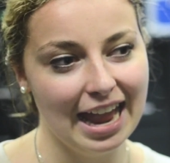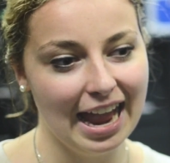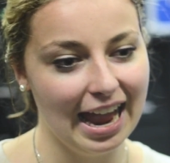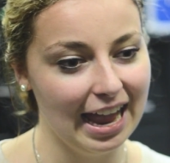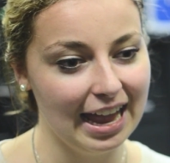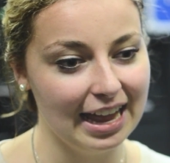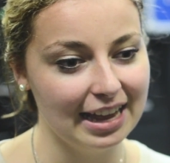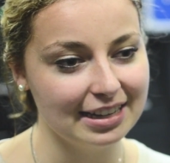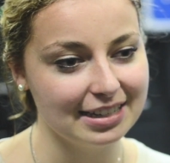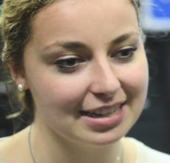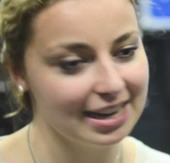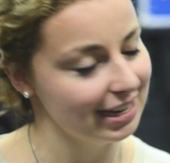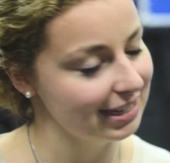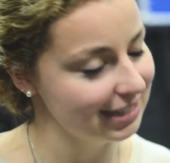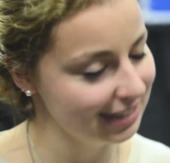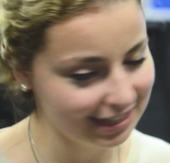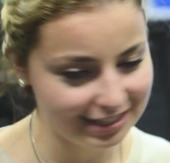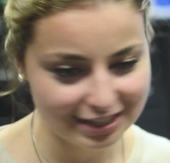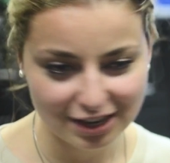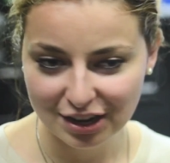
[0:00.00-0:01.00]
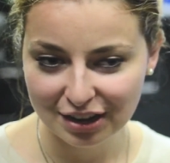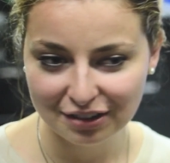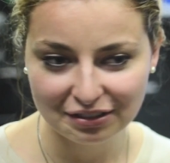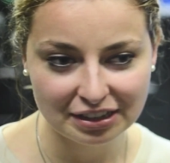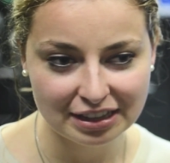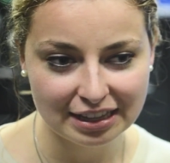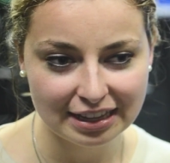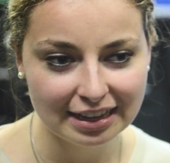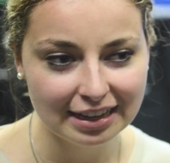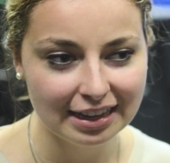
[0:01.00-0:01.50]
And I take down
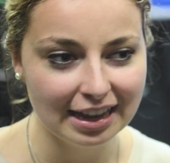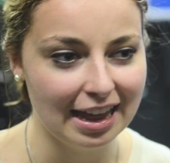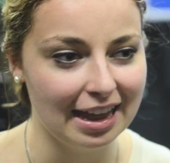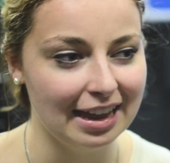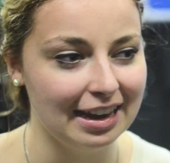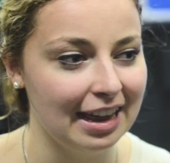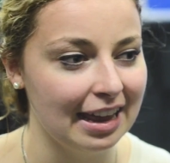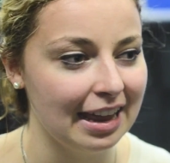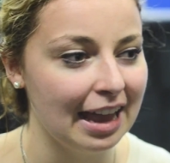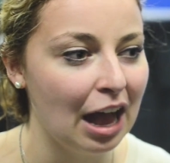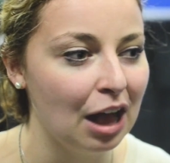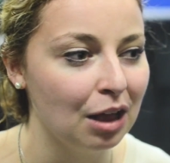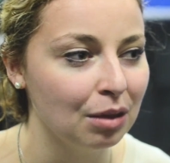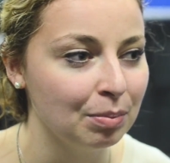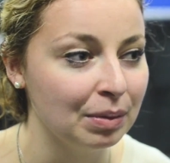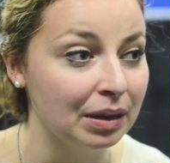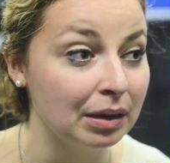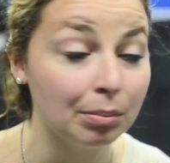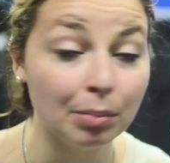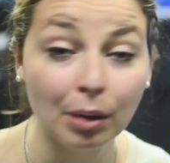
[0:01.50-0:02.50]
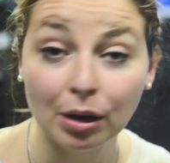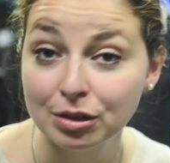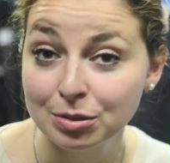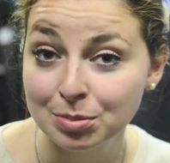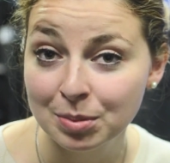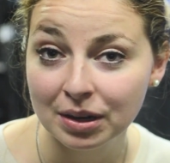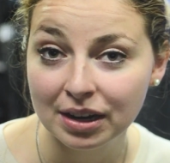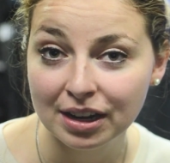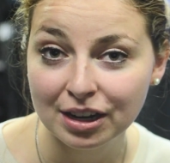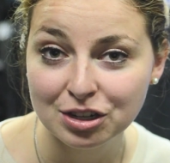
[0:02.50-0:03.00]
everything and I help in
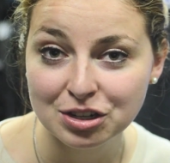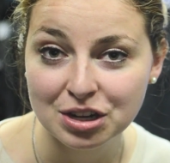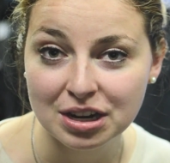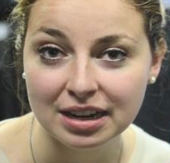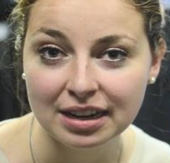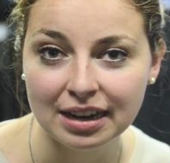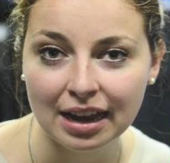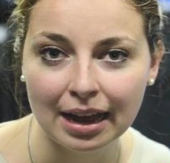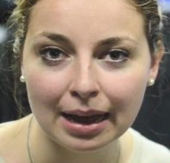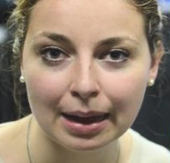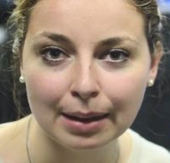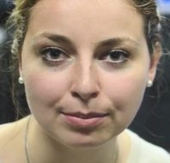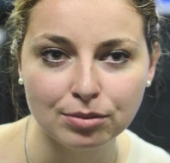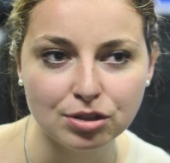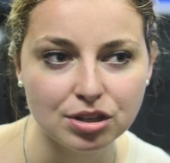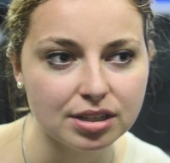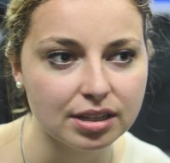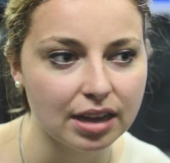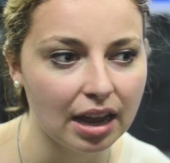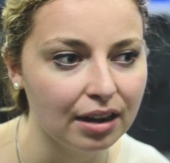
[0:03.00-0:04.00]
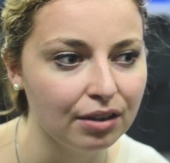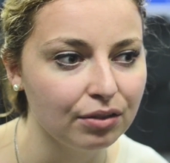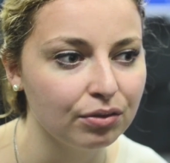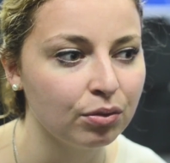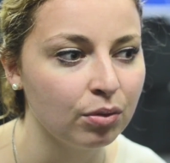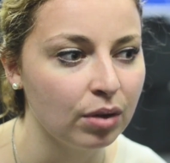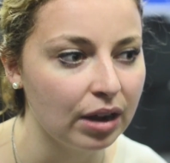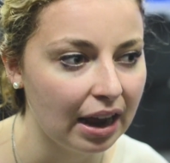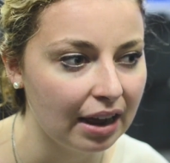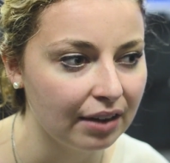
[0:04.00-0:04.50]
post-production, just kind of
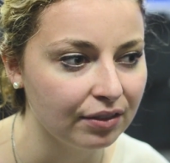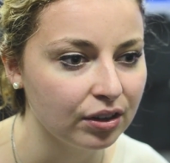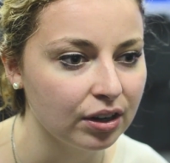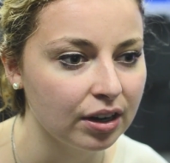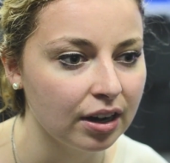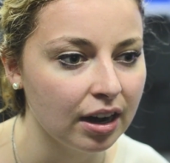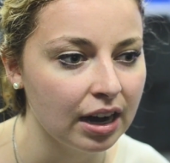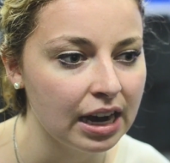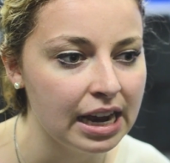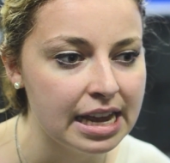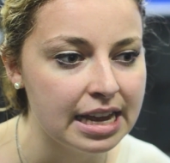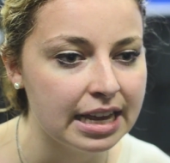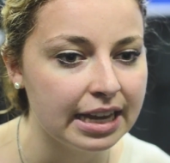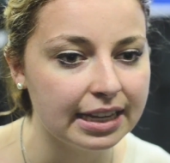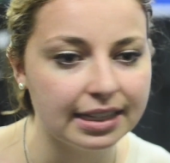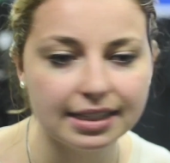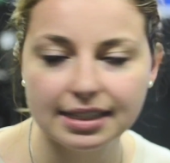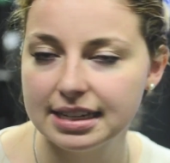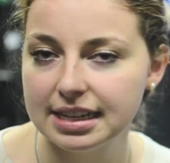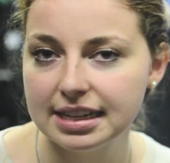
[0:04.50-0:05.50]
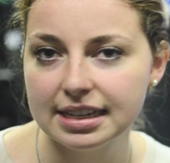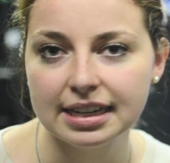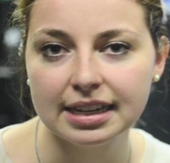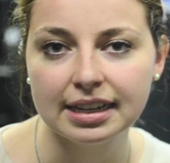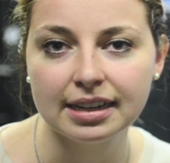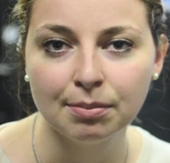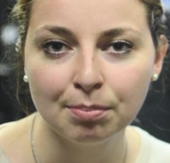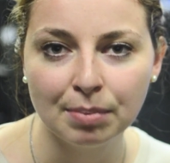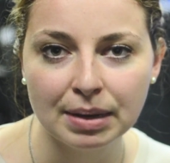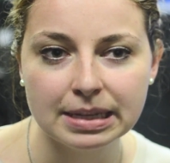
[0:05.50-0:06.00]
whatever is
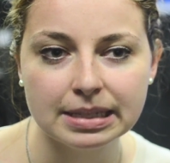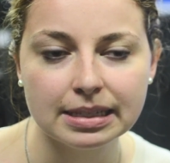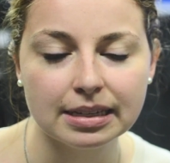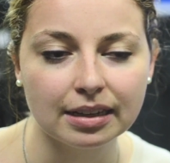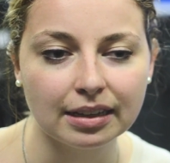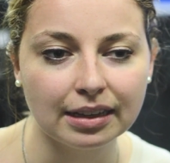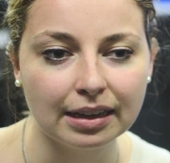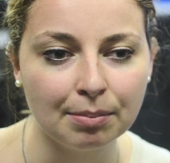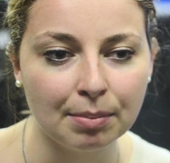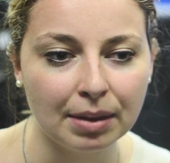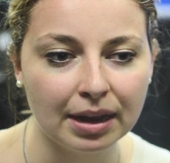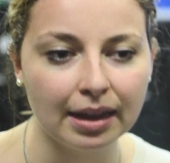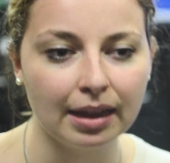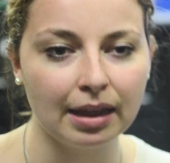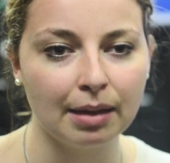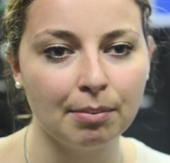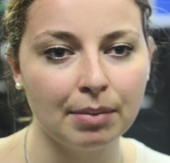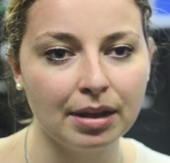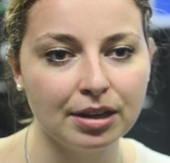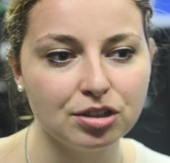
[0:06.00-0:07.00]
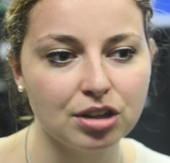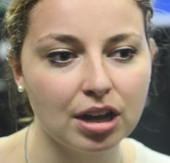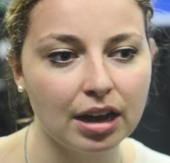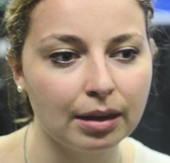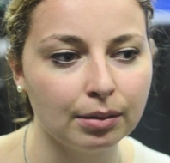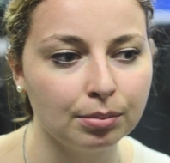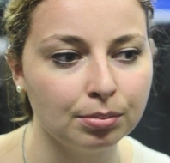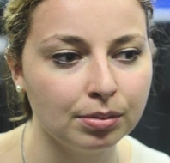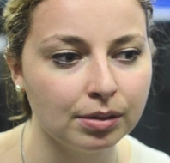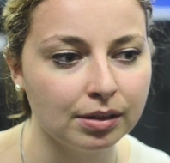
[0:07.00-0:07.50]
needed. Basically, my
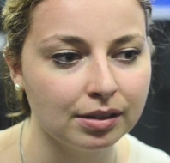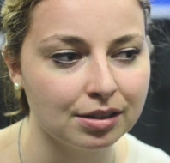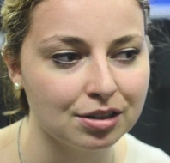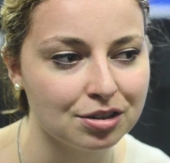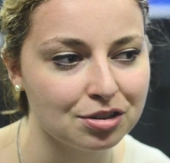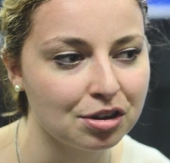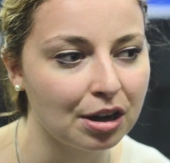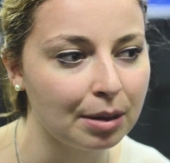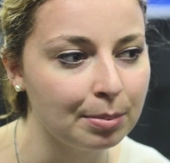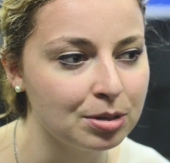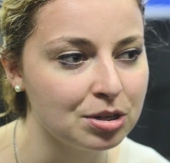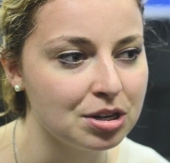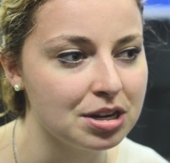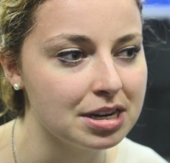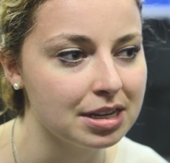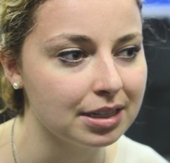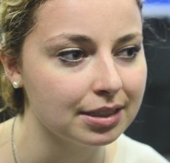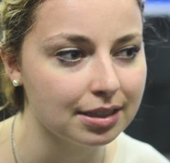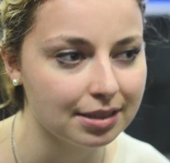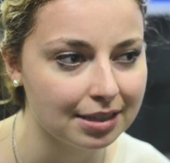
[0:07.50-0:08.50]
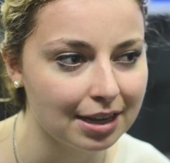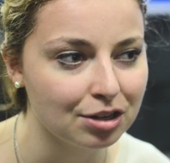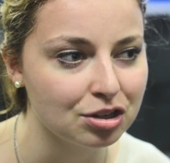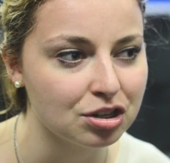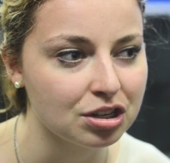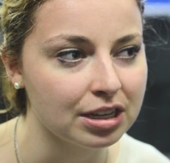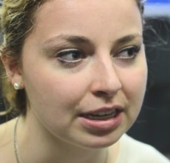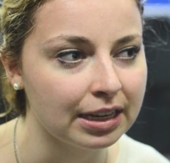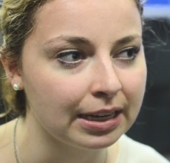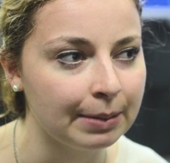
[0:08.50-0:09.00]
job description is
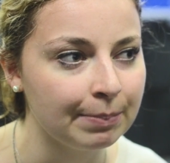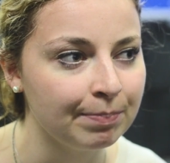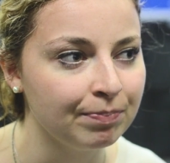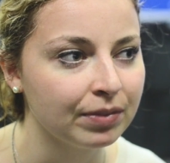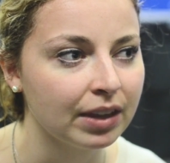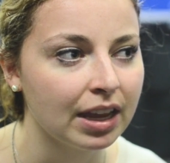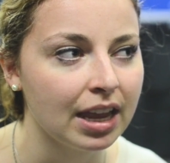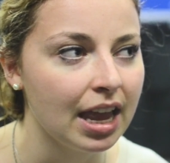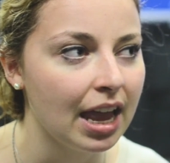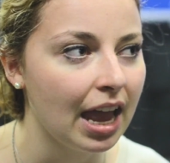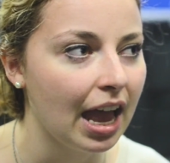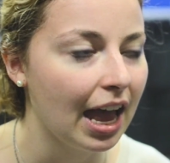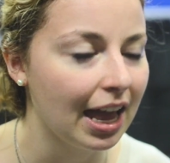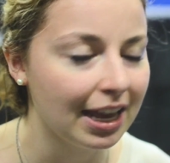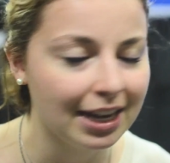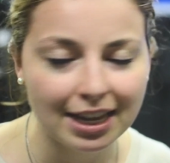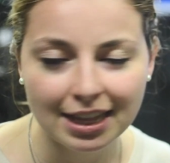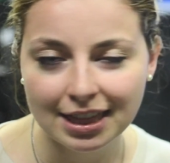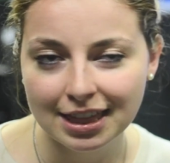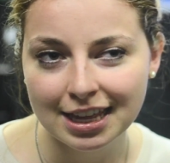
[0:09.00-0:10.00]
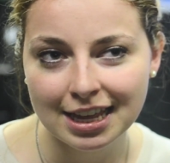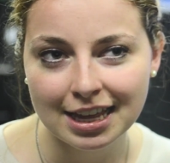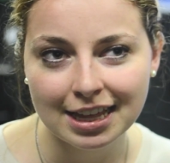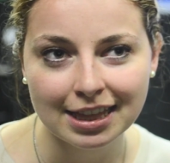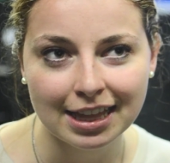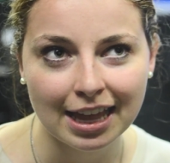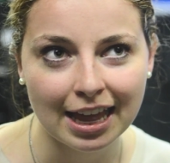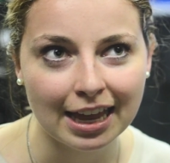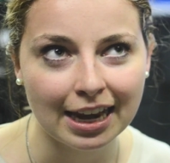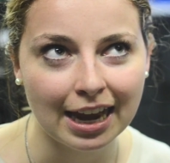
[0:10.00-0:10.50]
essentially anything
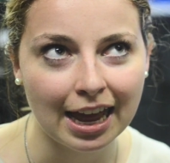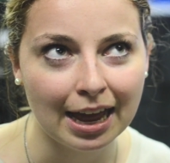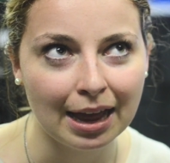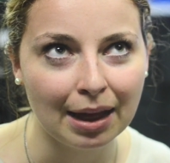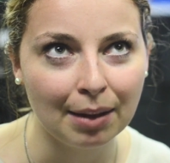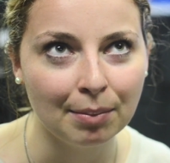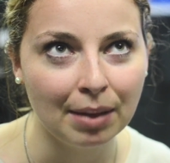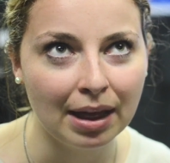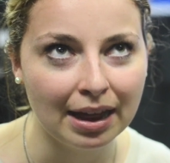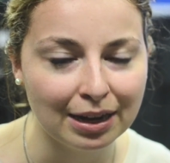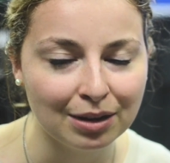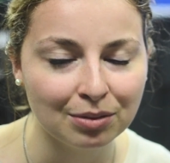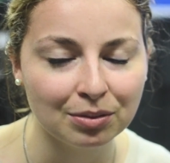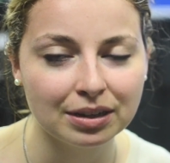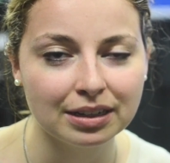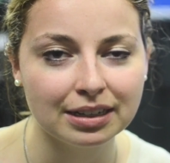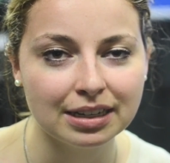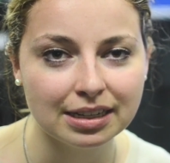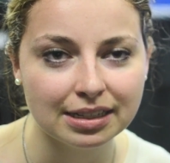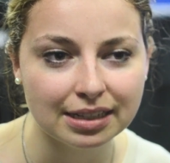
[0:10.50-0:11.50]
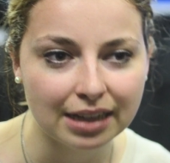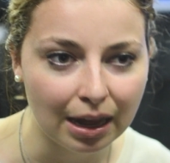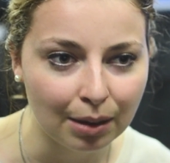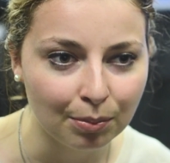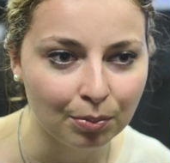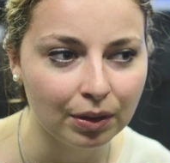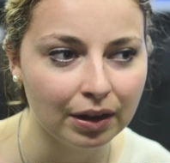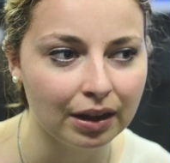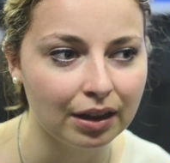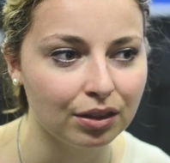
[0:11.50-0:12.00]
that anyone needs
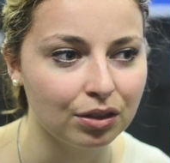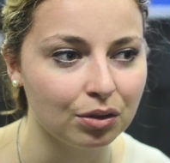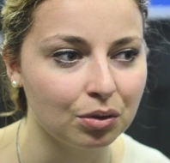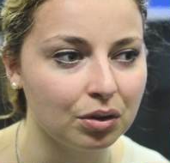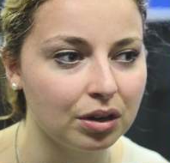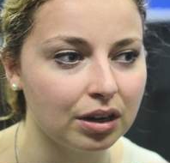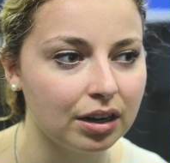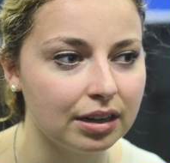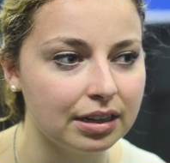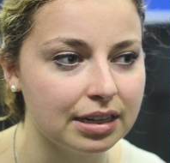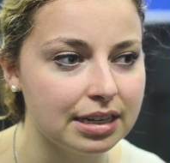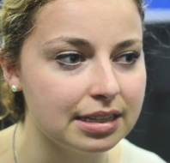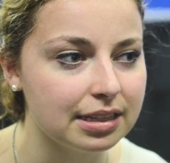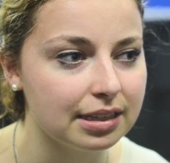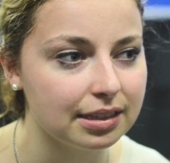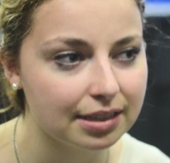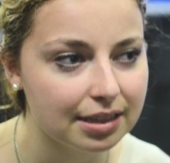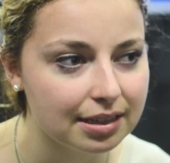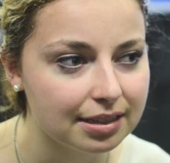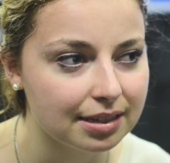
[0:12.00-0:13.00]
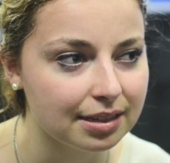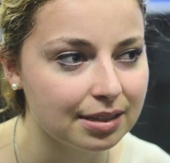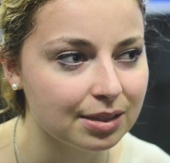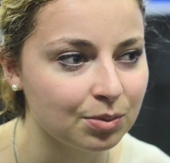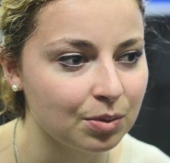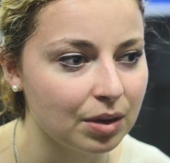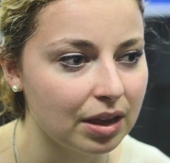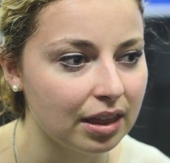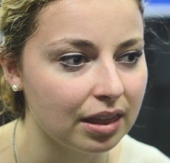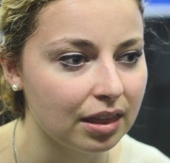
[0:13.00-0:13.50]
help with or needs assistance
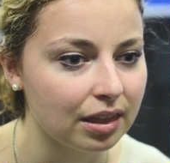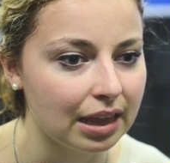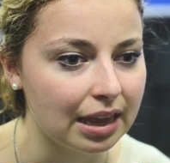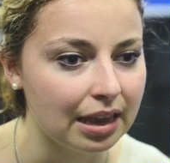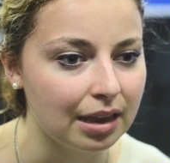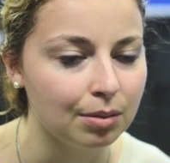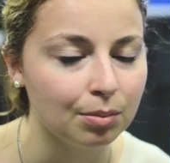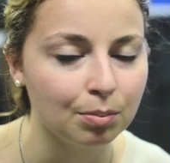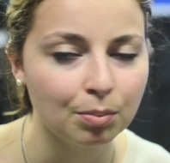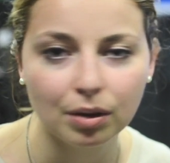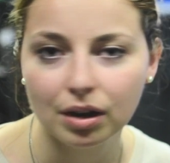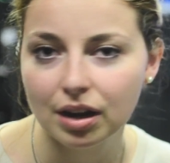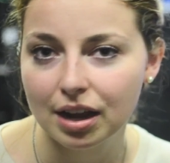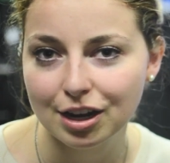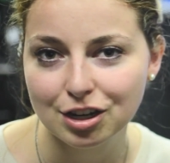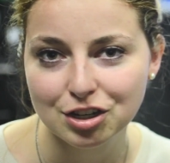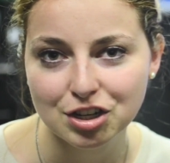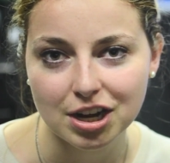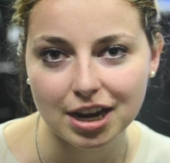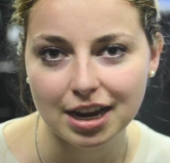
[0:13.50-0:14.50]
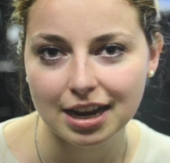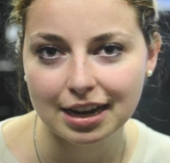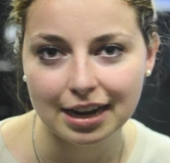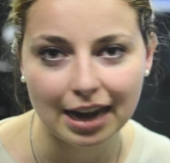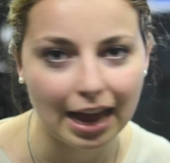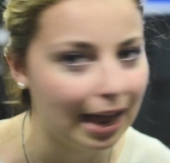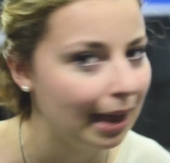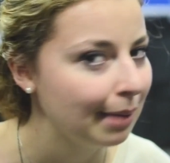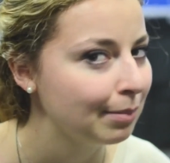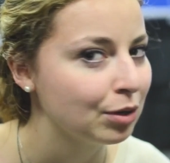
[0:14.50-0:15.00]
with in production,
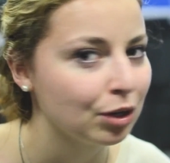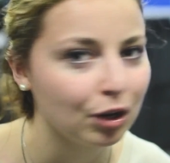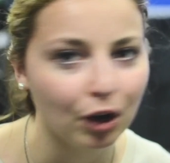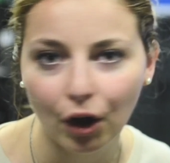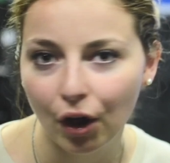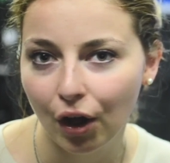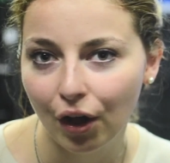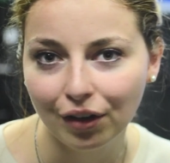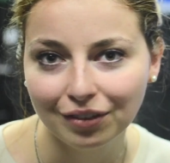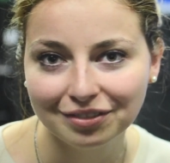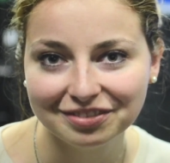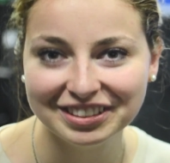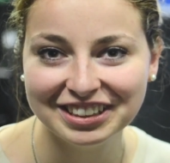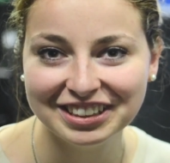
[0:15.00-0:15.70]
I'm your girl.